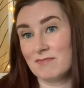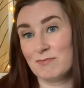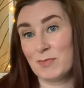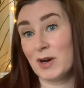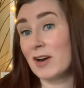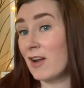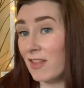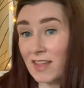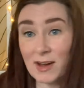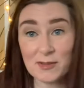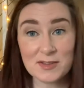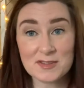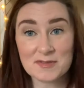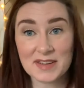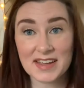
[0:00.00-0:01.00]
put it all out
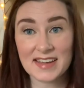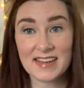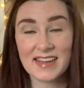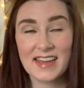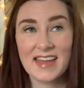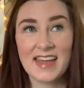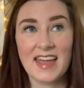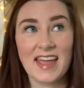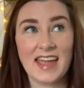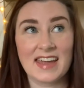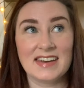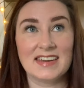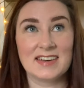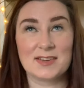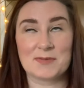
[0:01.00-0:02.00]
this week,
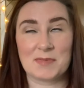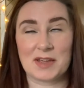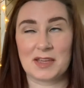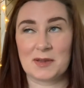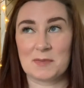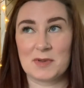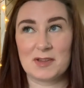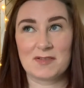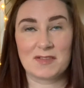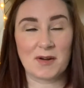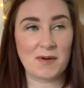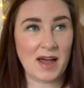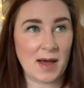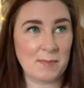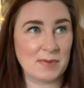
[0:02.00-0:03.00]
and it is making me so
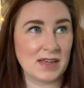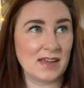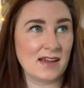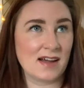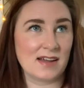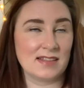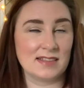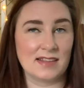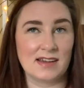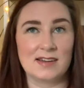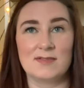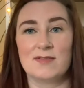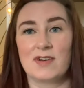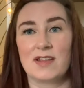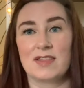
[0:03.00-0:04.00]
happy. I
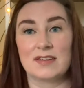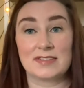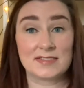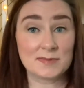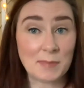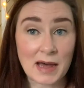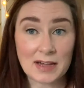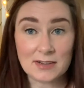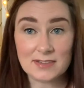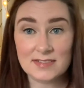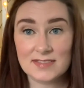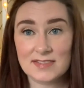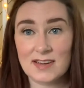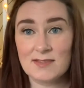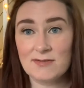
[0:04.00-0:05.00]
love the
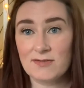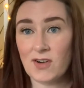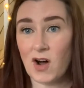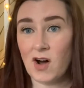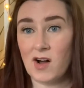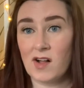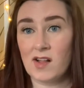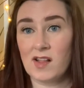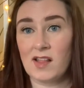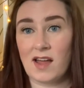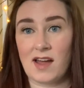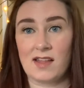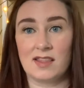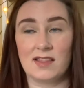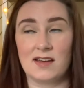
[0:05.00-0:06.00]
smells of fall.
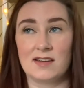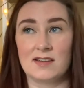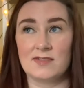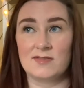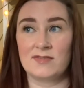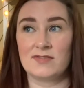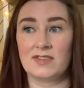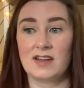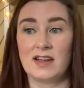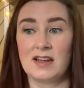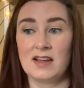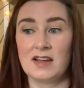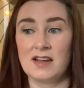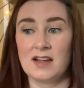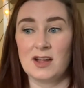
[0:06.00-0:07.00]
I love
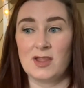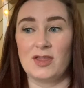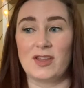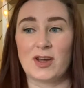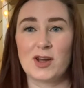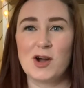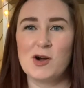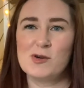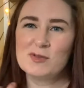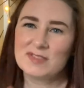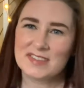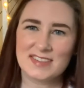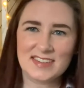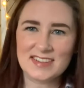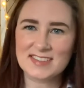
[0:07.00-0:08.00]
the
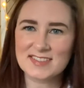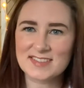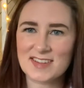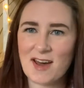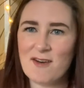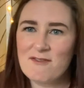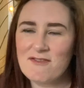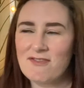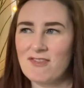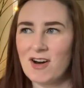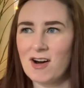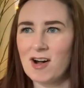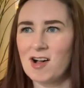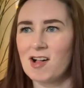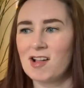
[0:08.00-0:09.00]
coziness of
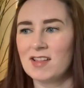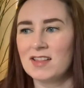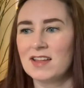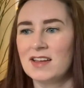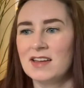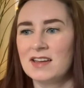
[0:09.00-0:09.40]
fall.